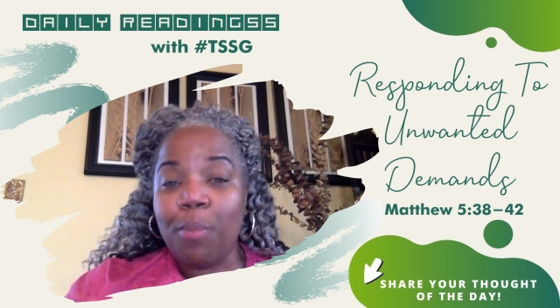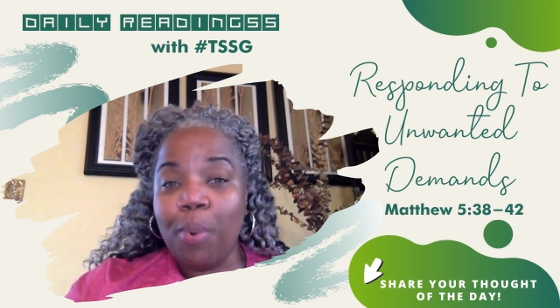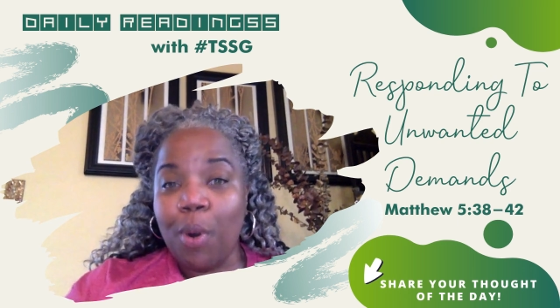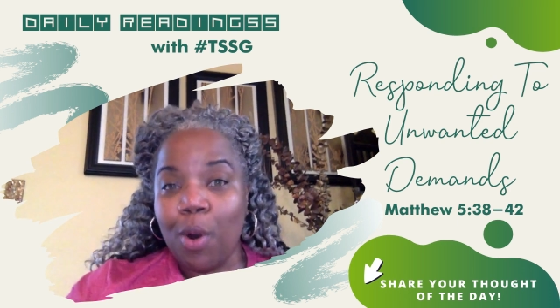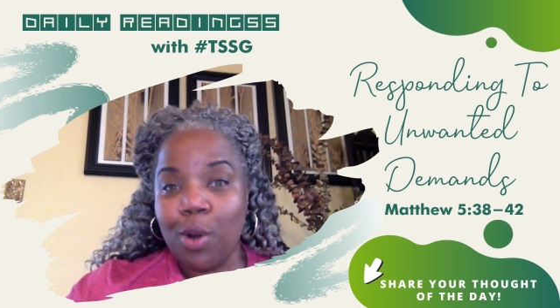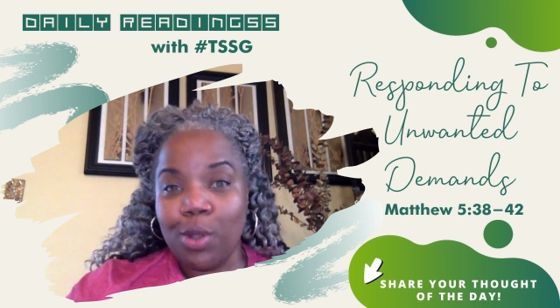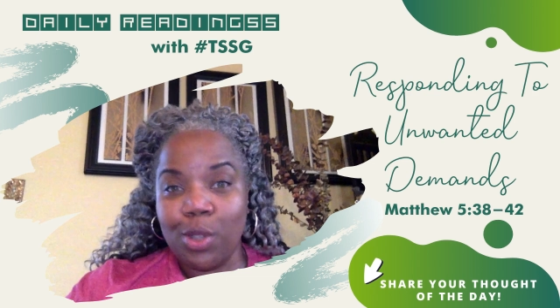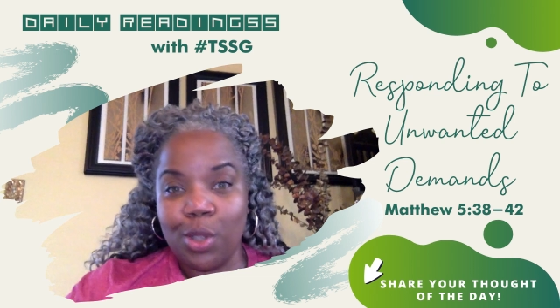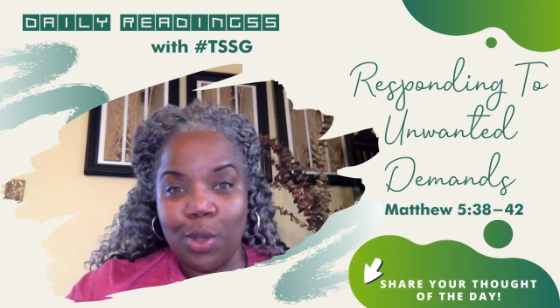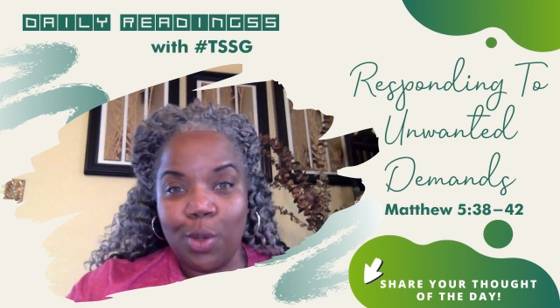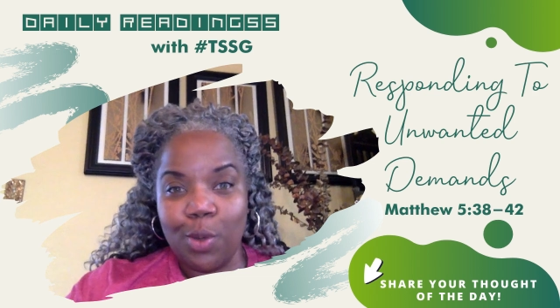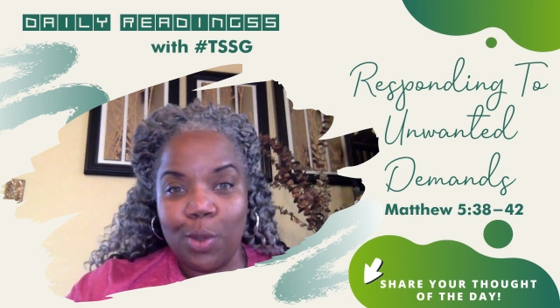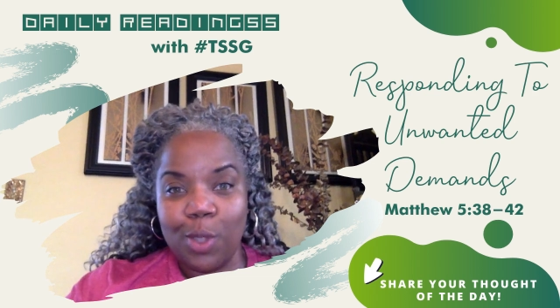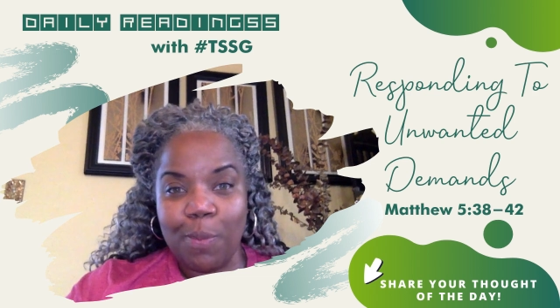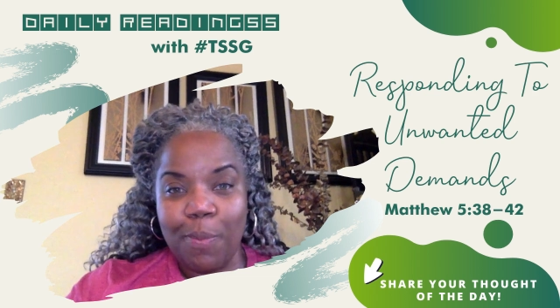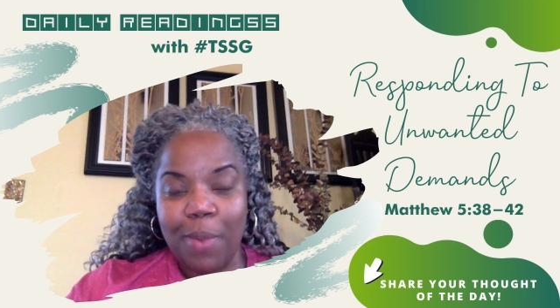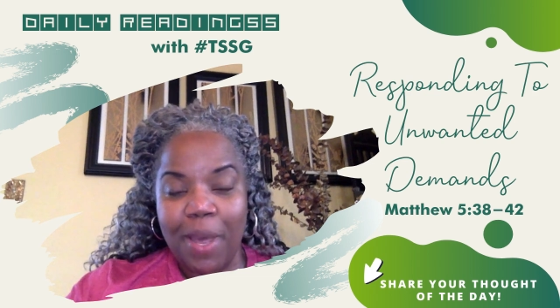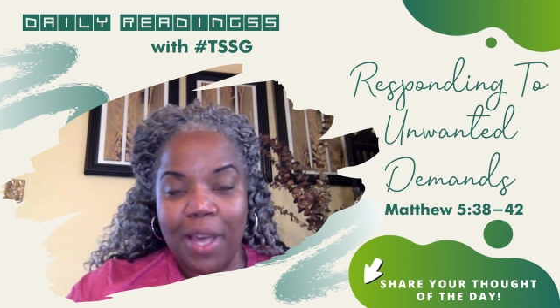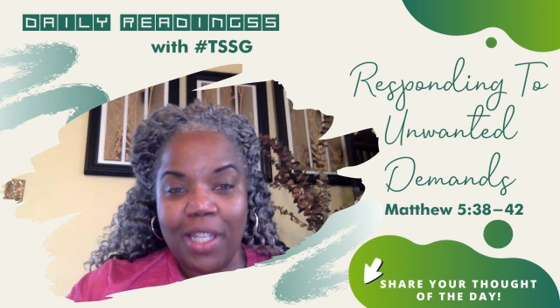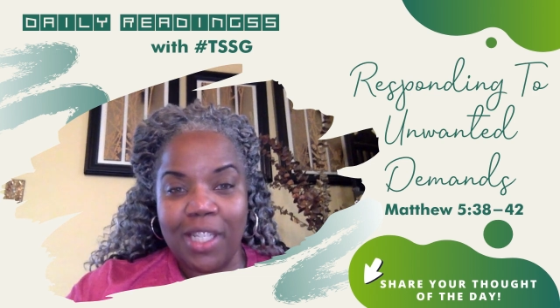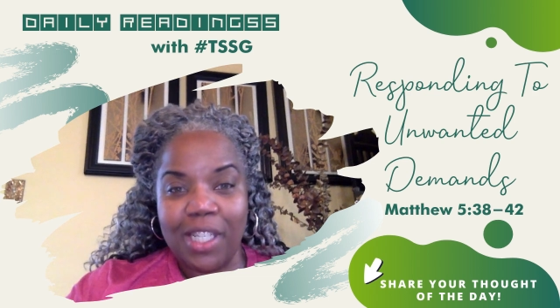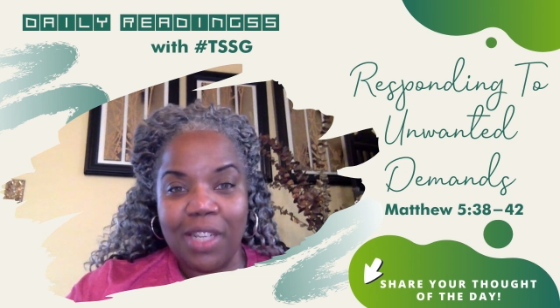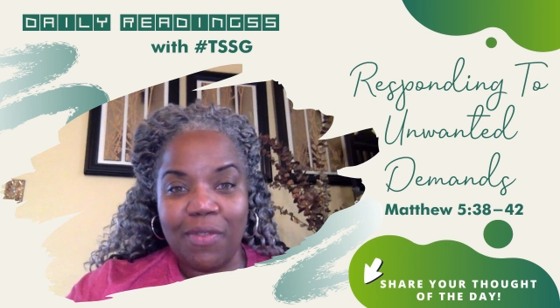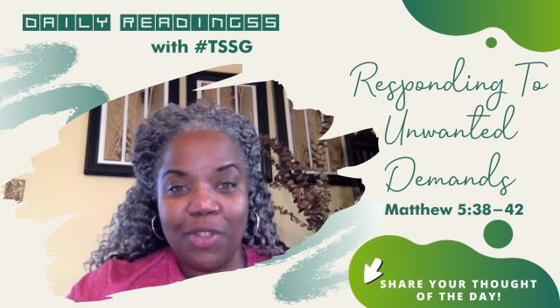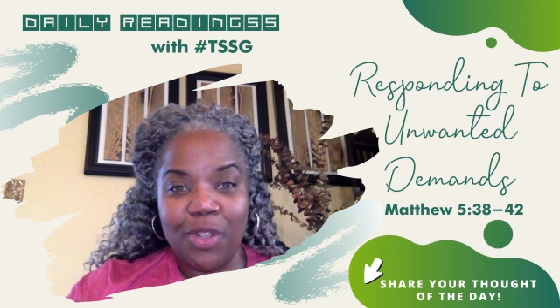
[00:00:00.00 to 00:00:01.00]
personal
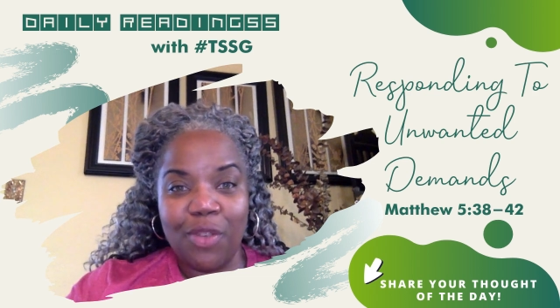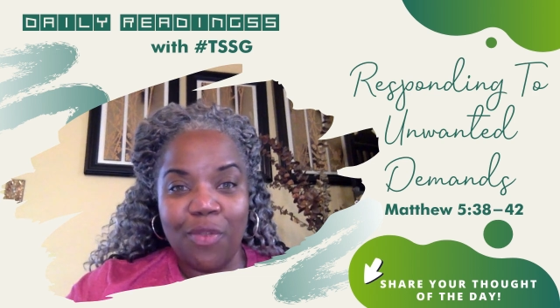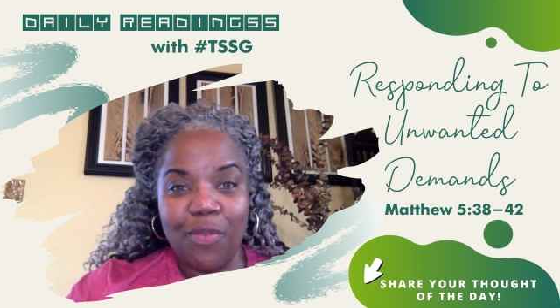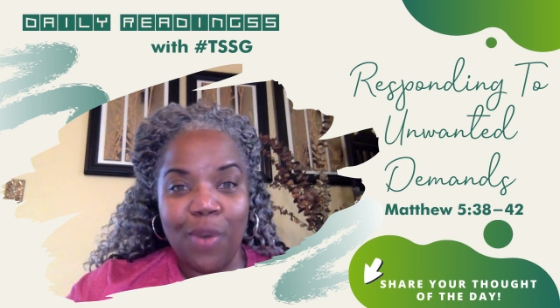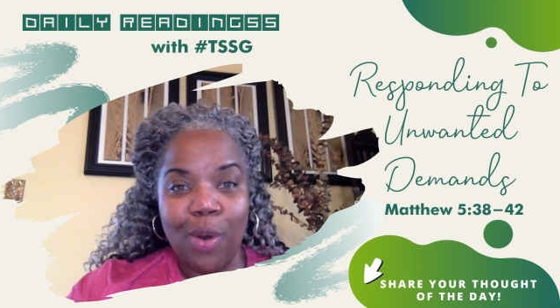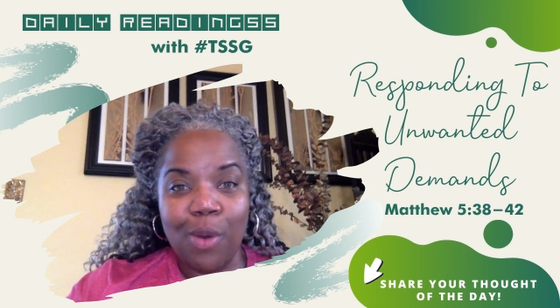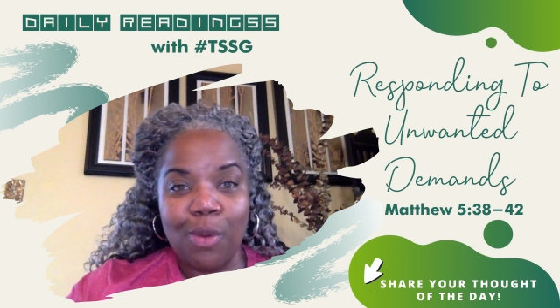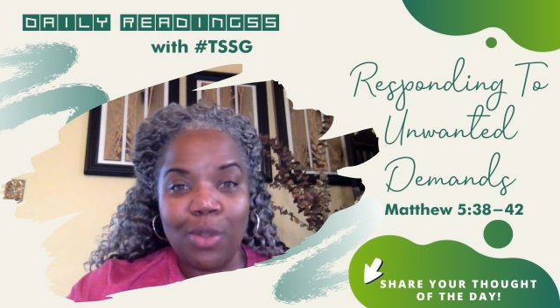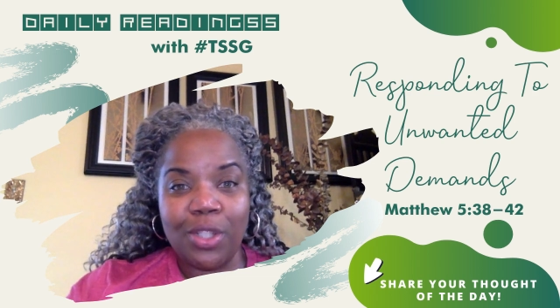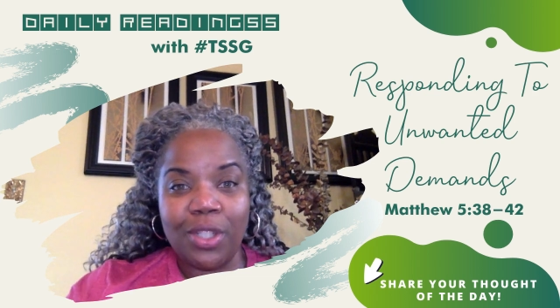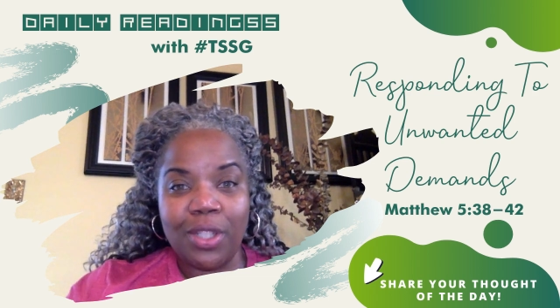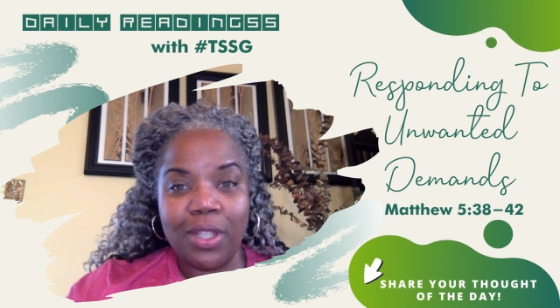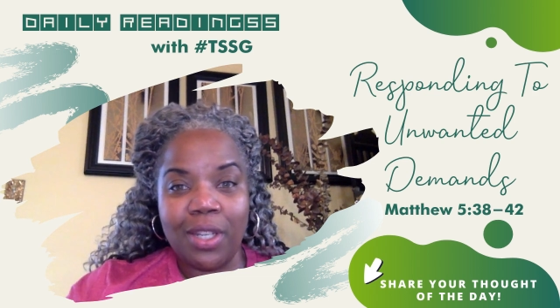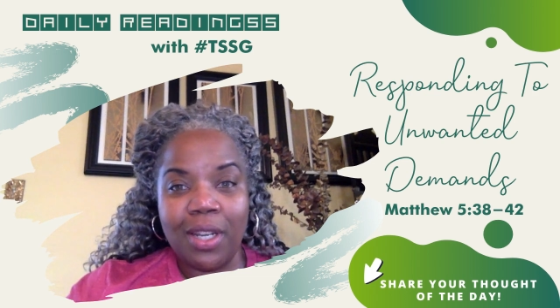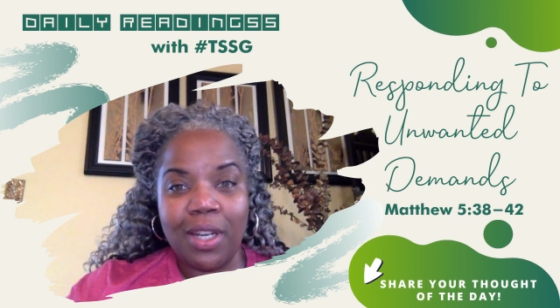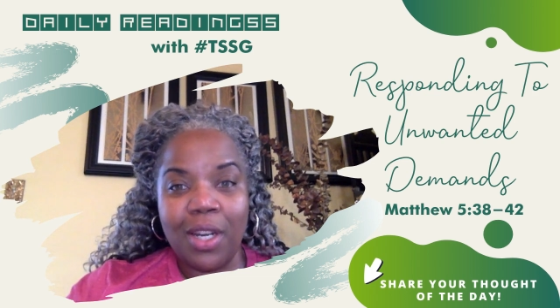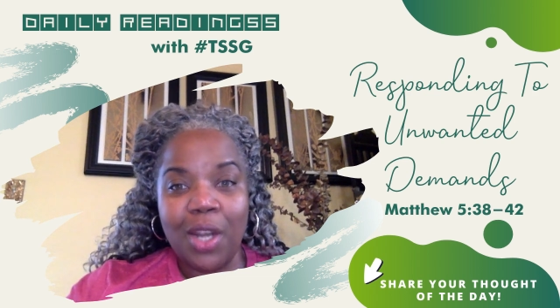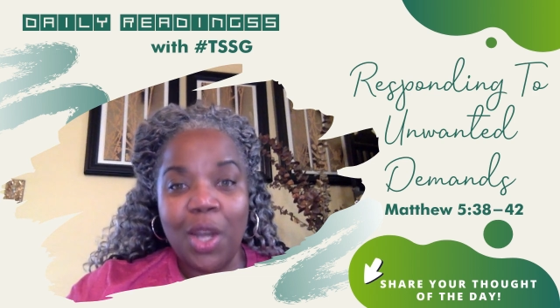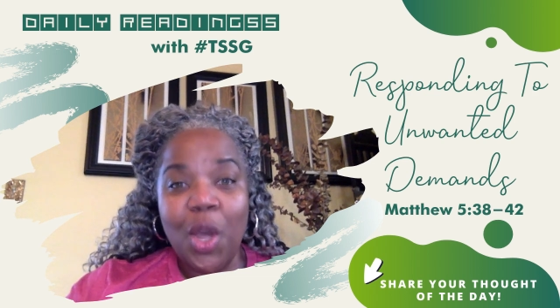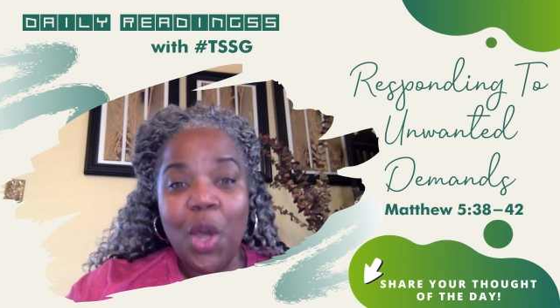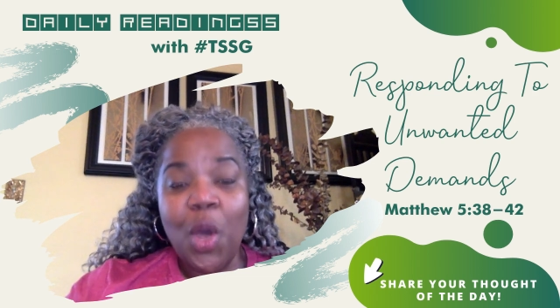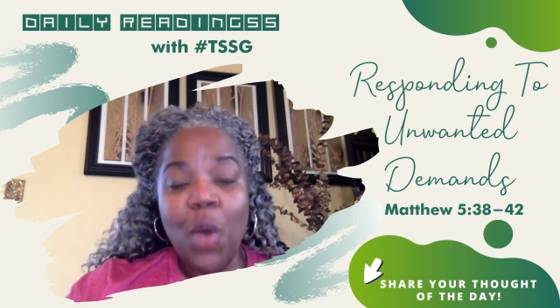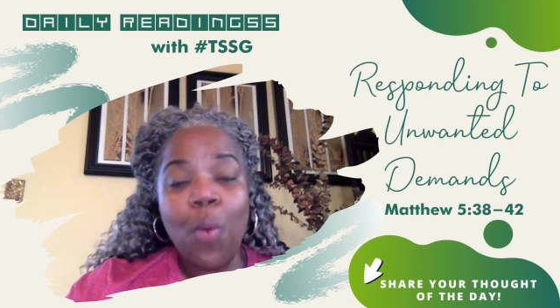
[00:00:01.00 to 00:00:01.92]
space of devotion